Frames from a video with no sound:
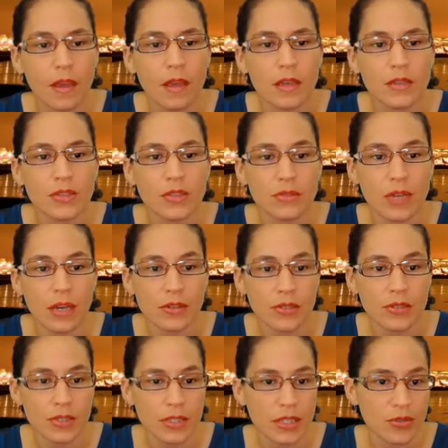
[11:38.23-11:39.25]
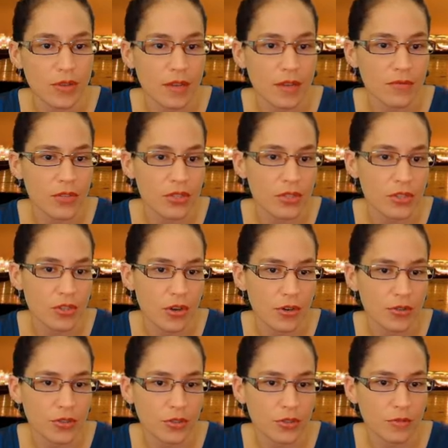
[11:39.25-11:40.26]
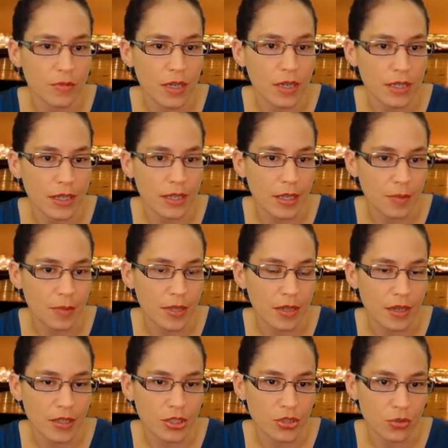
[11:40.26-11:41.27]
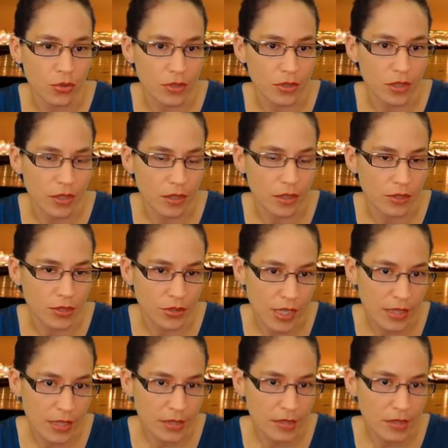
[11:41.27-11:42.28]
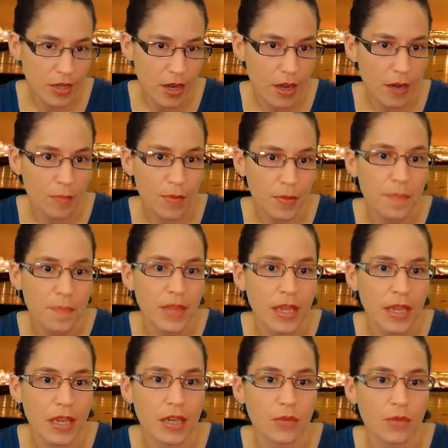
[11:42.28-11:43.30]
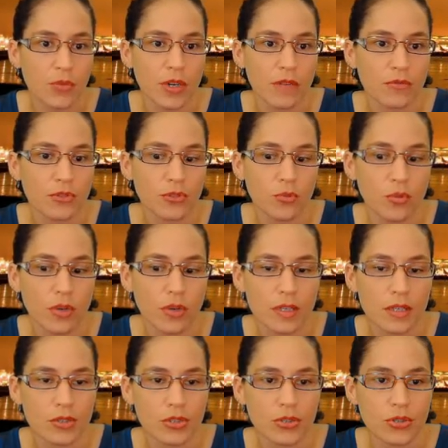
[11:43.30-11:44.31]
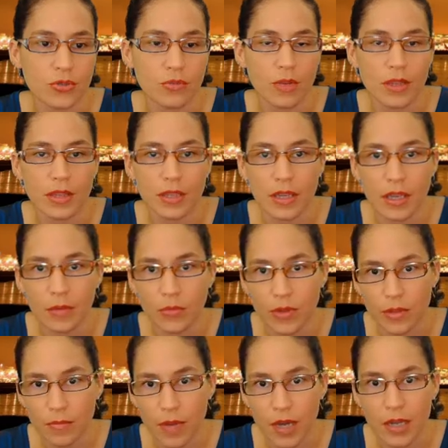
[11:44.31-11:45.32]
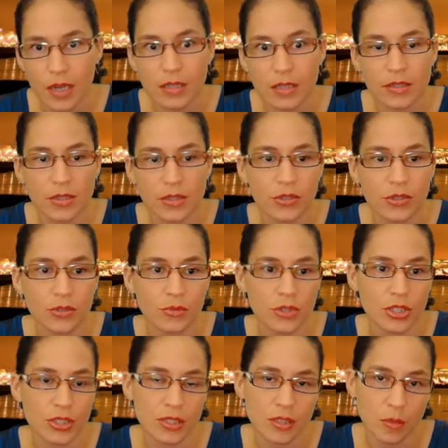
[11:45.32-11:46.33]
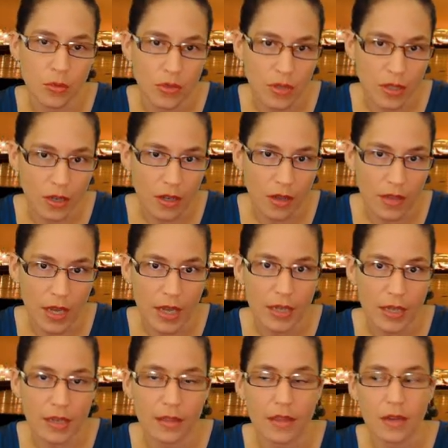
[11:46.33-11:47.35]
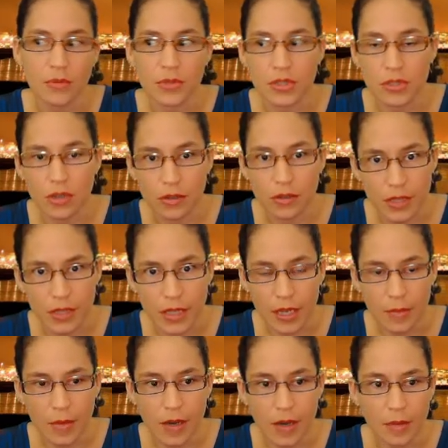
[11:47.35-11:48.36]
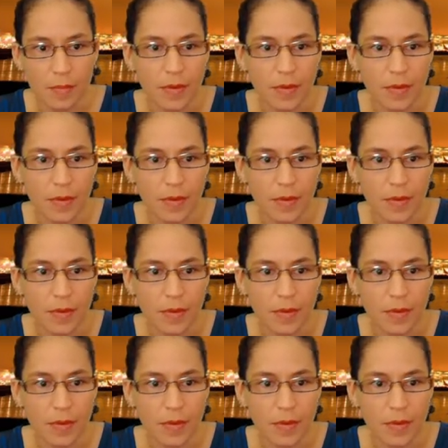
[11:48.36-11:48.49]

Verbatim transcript: So now you'll see you have the Stardew modding API shortcut on your desktop. And whenever you want to run the game with mods, you would just double click on that and that would start the game up.